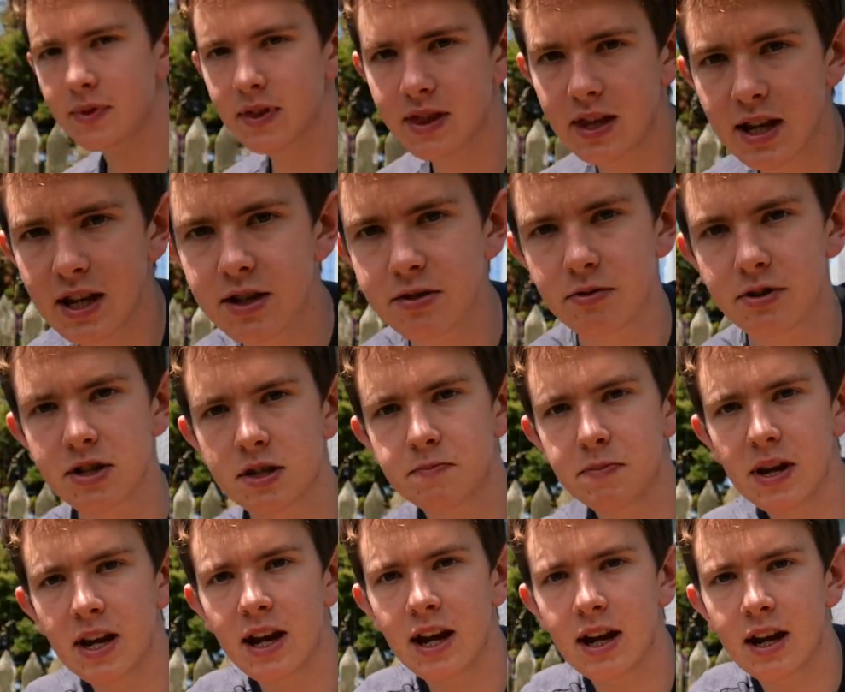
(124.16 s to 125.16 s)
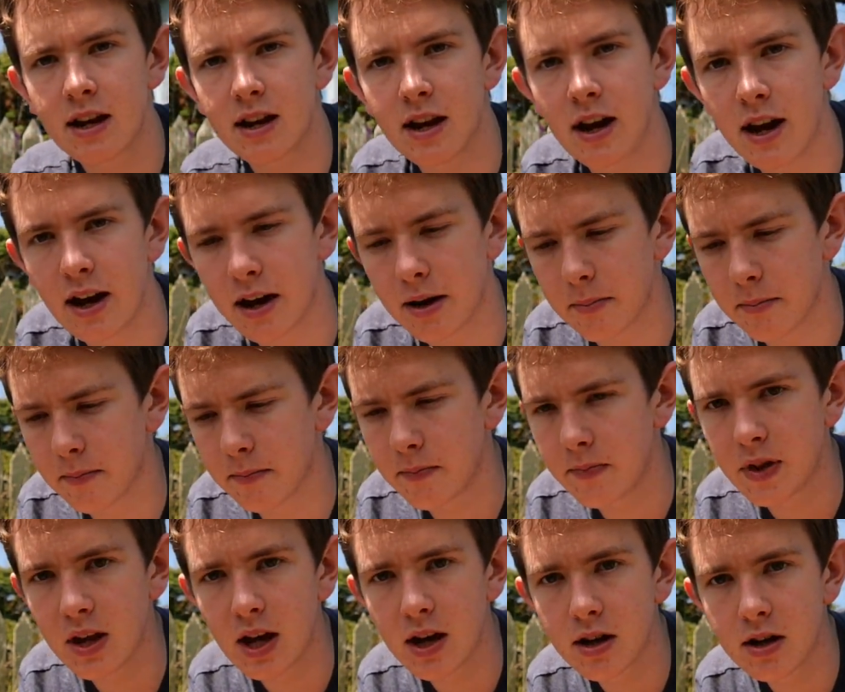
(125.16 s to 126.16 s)
These ones being
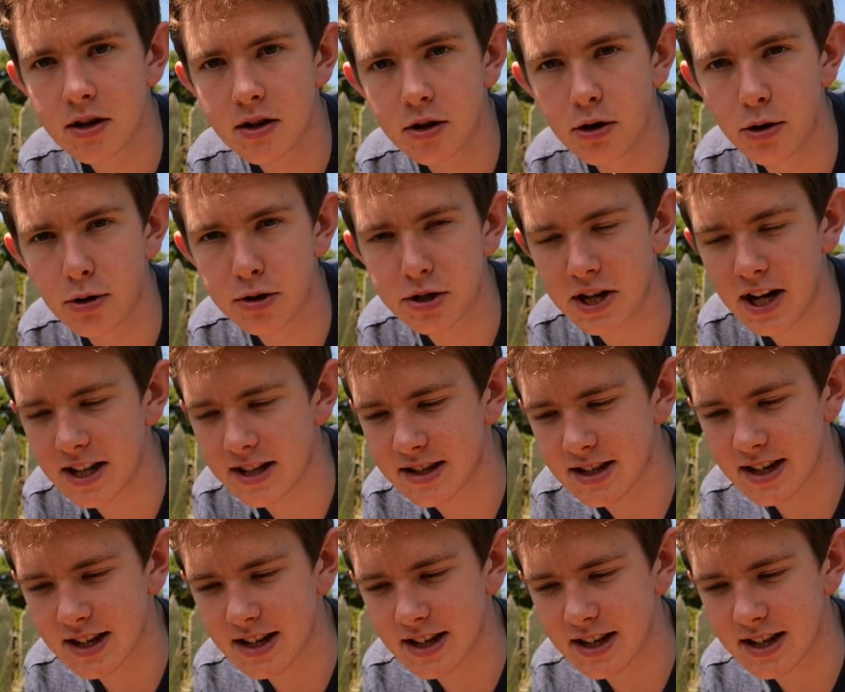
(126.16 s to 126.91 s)
courgettes